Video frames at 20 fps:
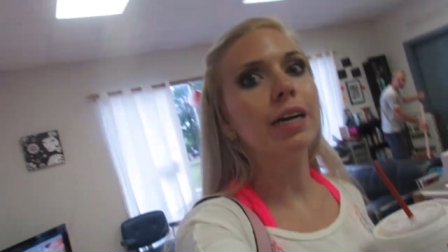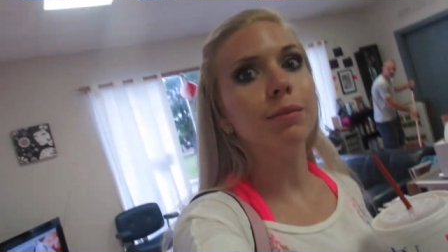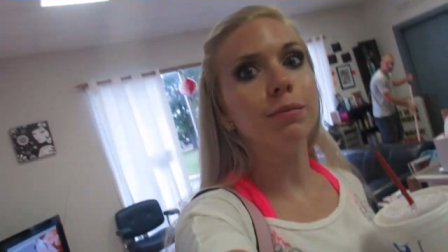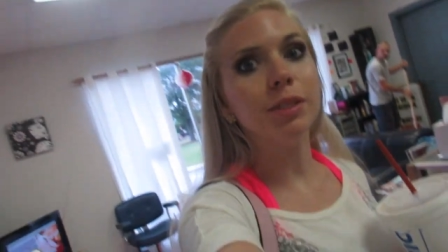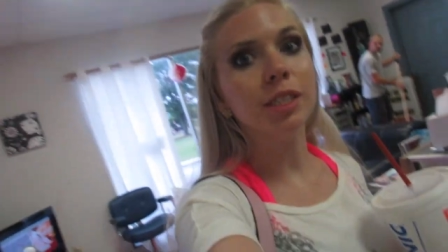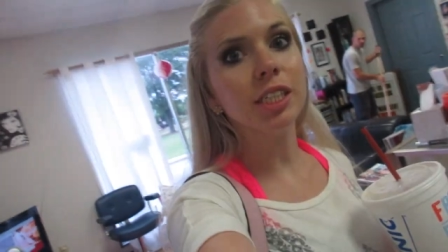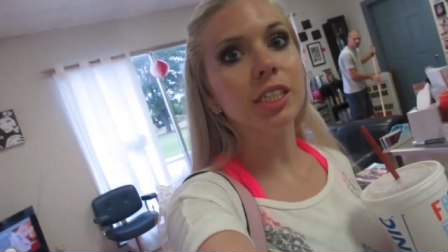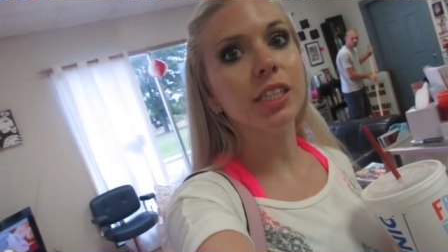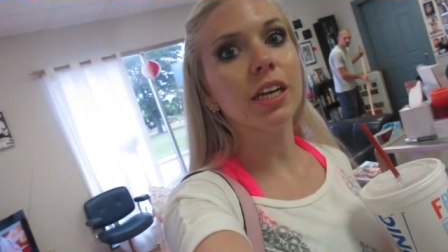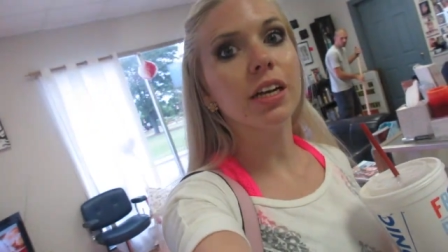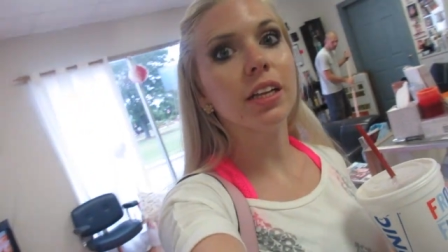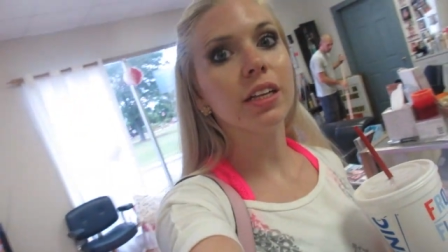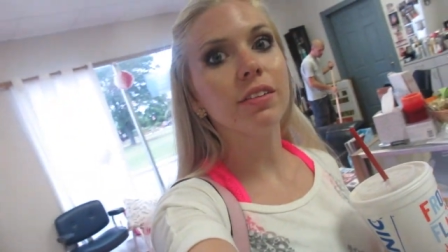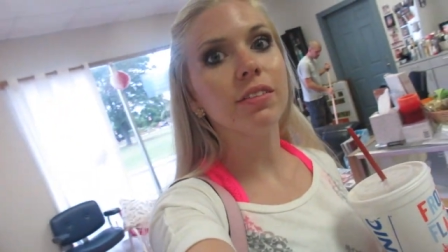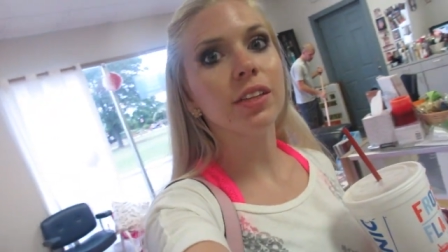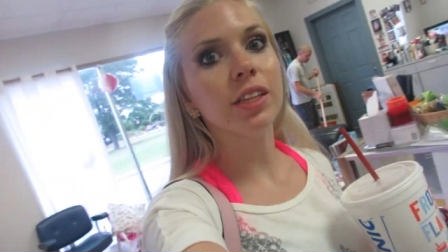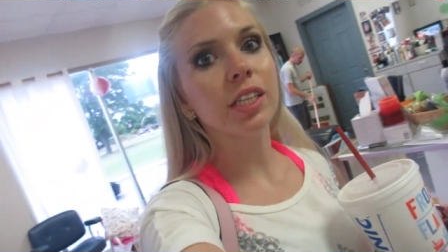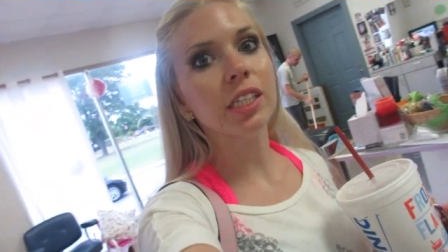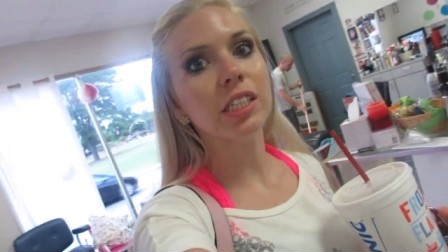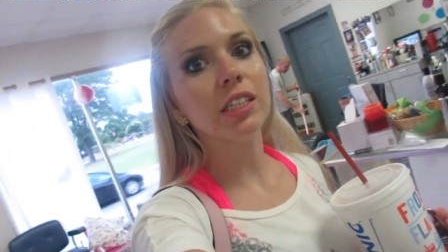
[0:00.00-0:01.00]
I'm just not
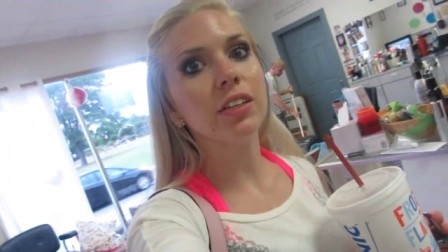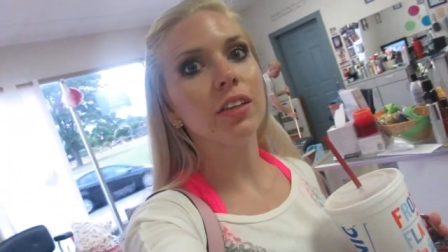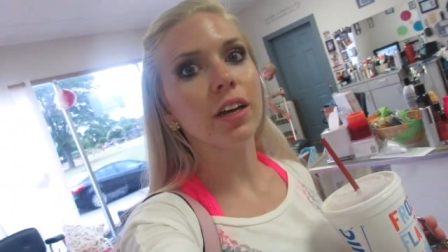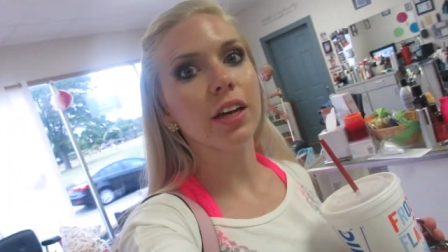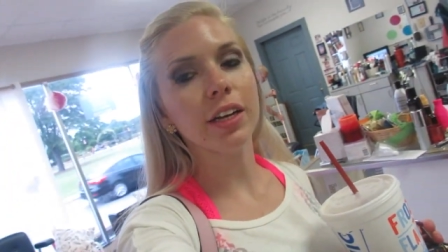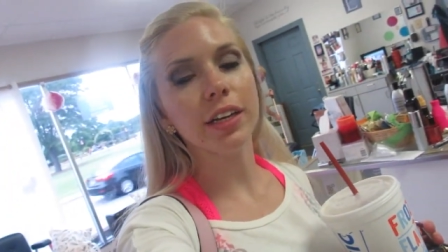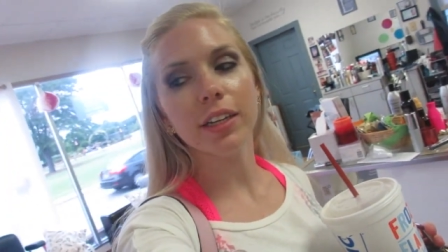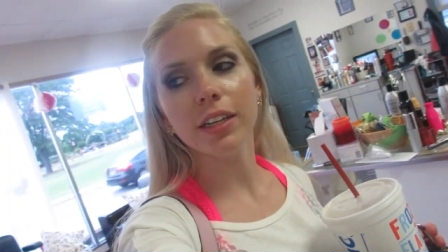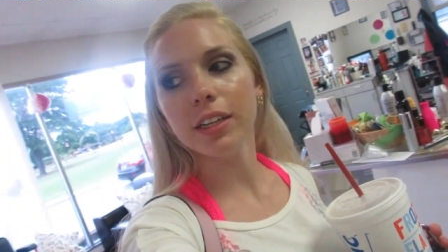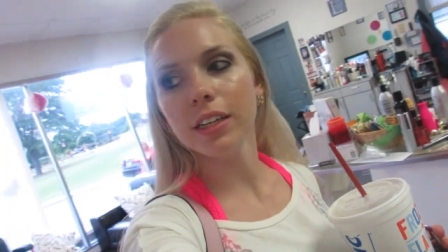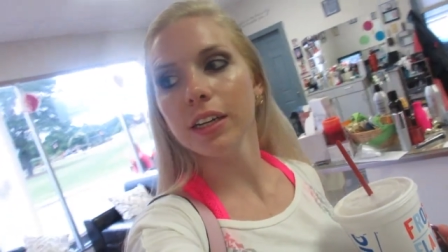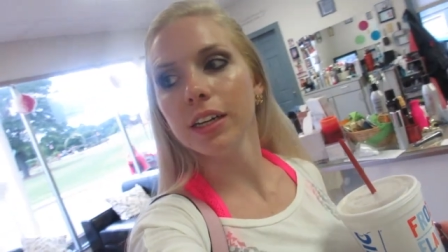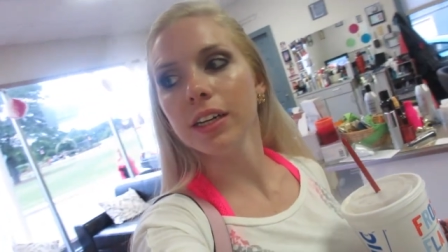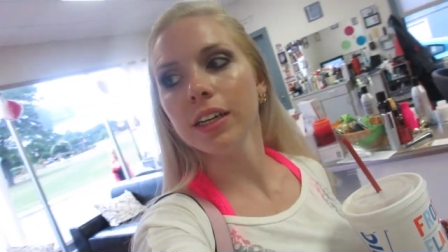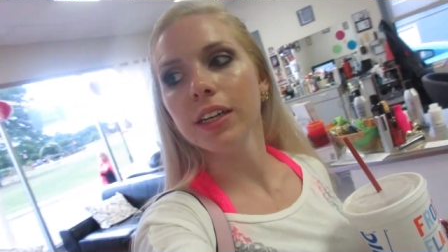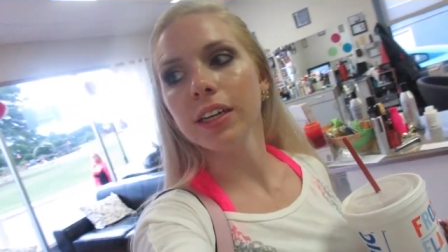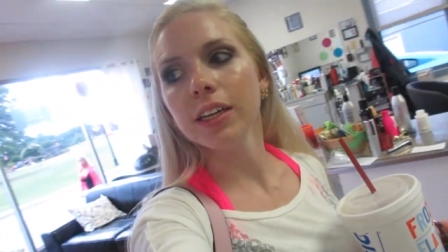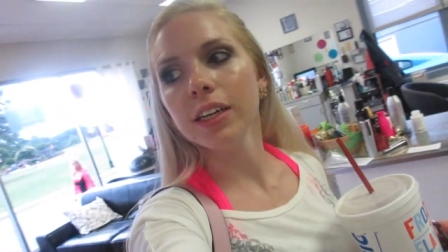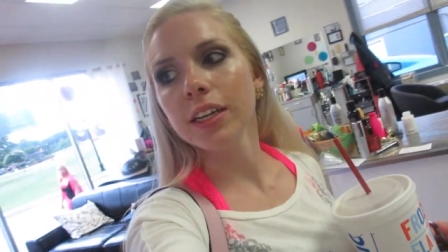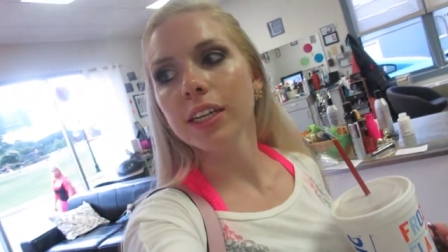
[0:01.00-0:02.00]
leaving the salon.
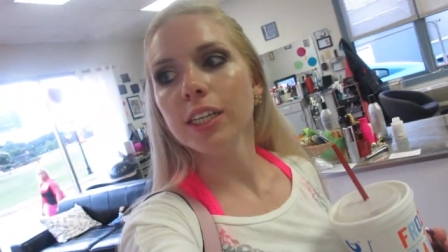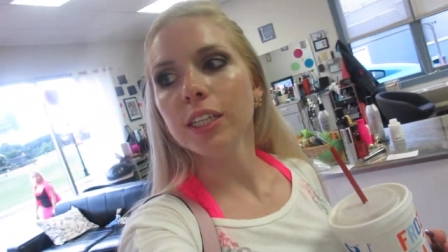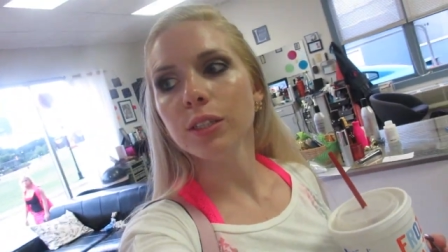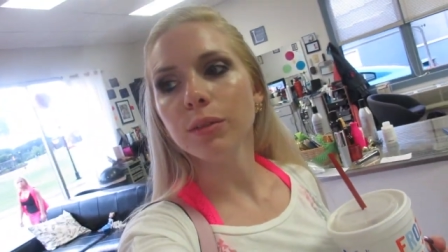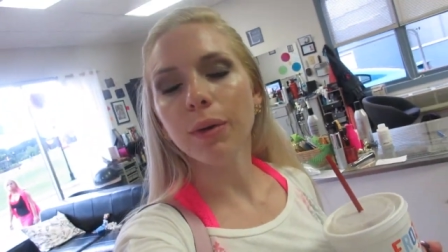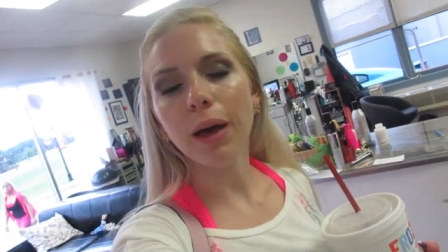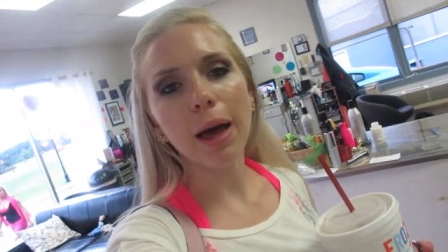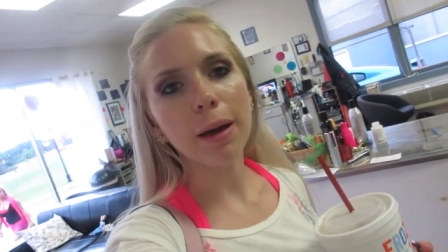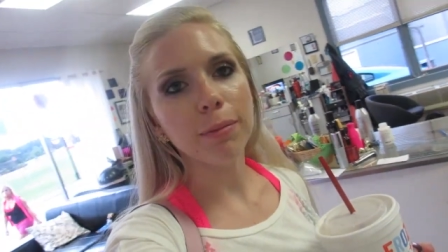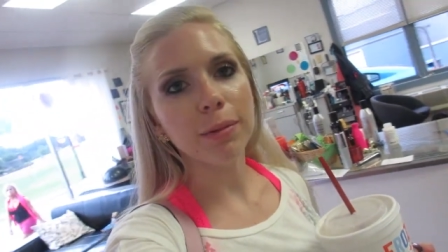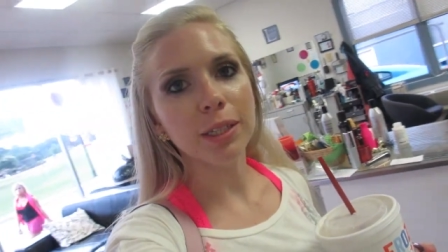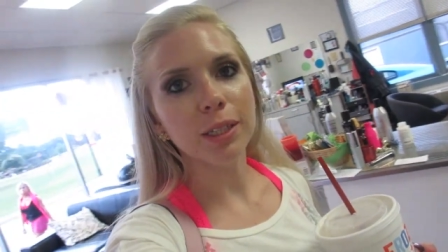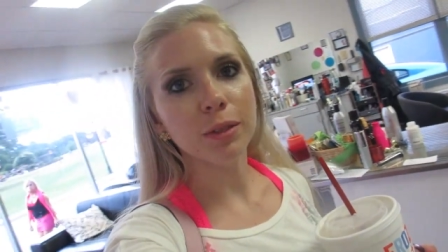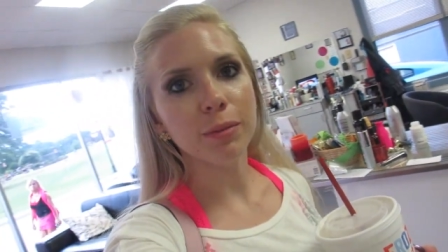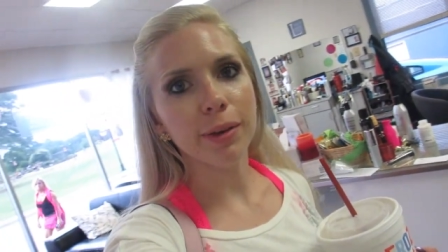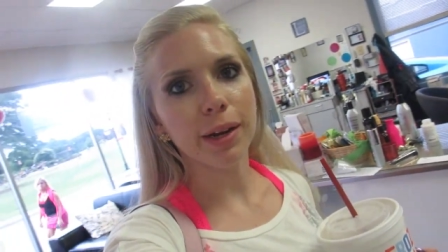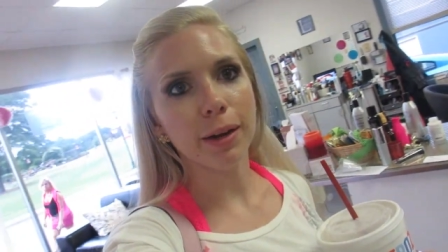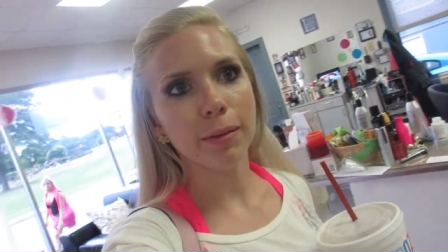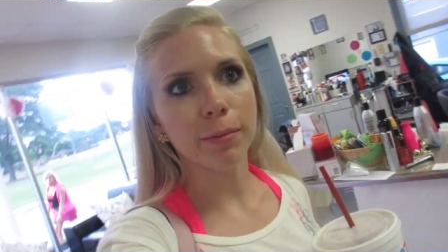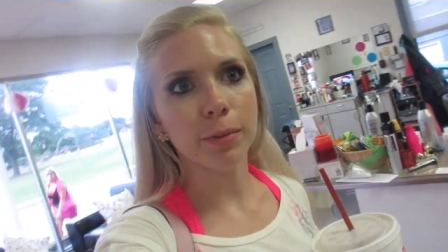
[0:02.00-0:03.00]
That's what
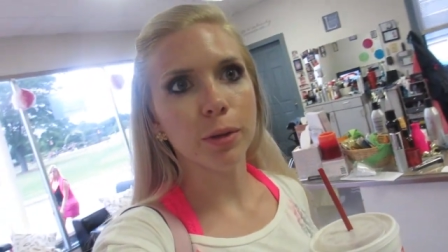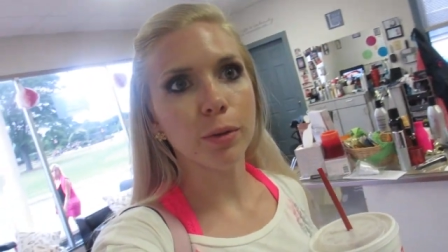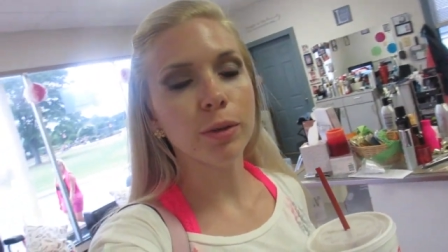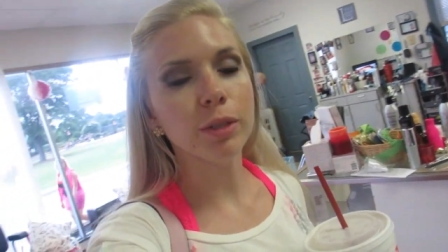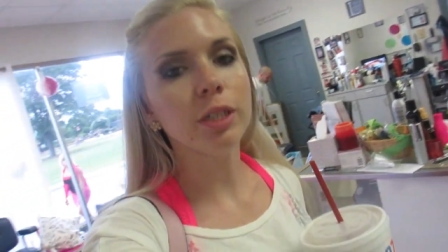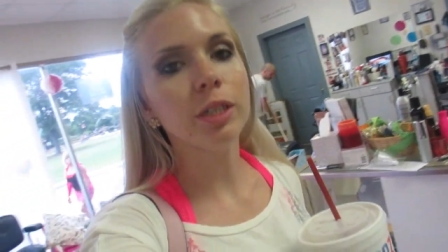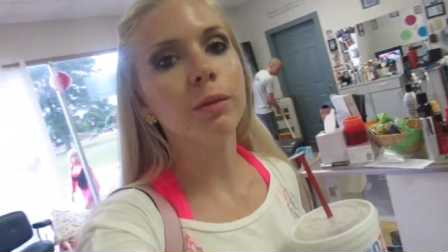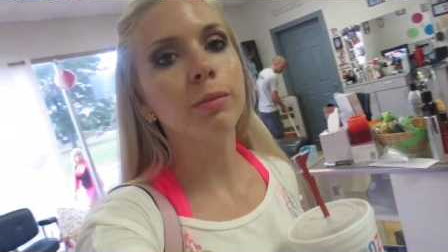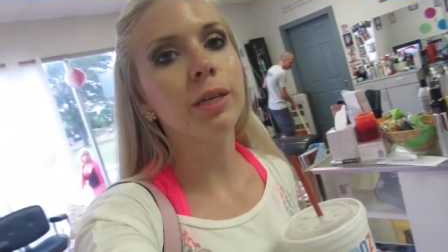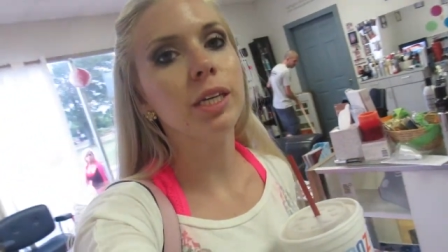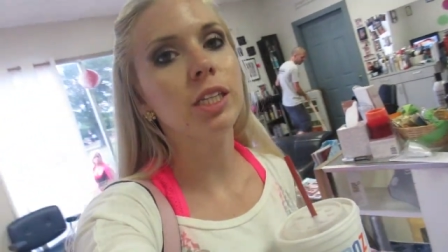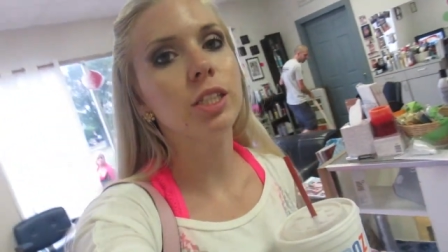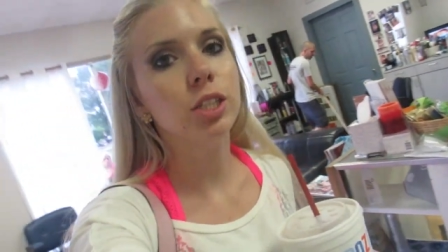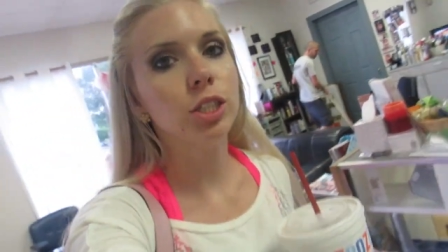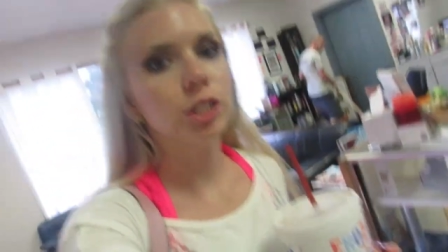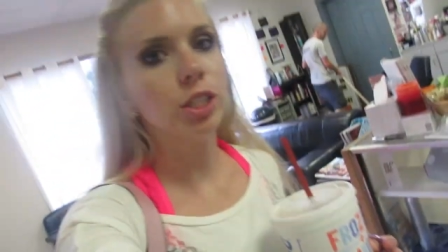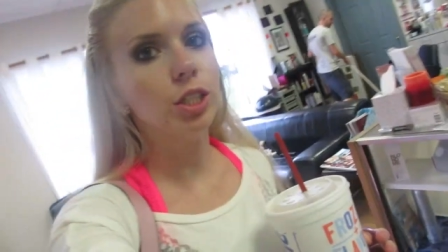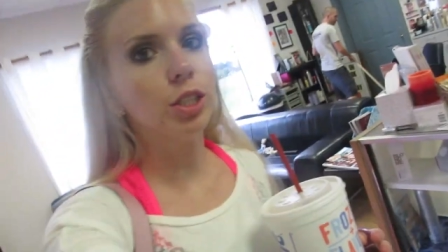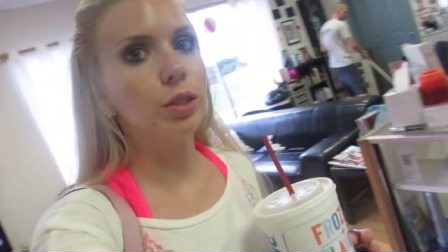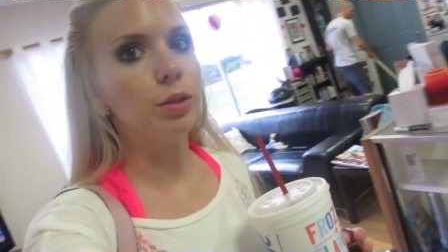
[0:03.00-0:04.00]
happens when I'm going to the beach
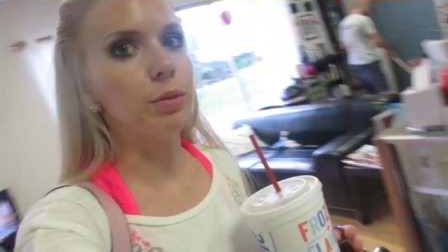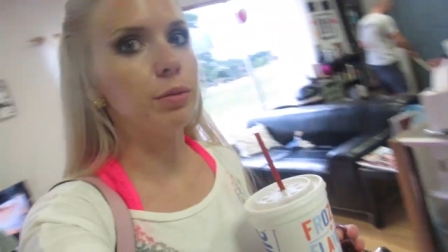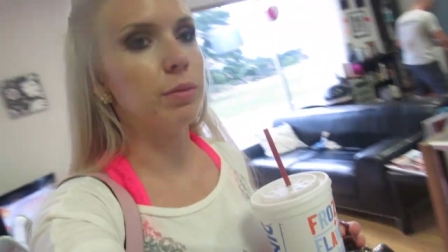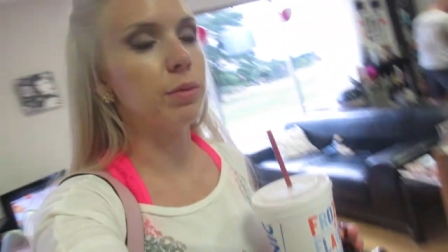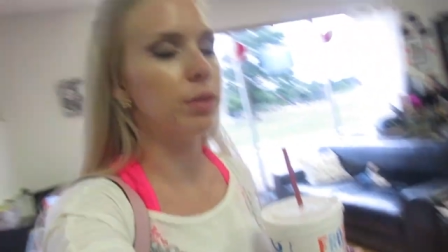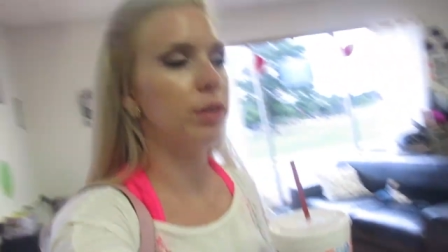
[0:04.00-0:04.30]
soon.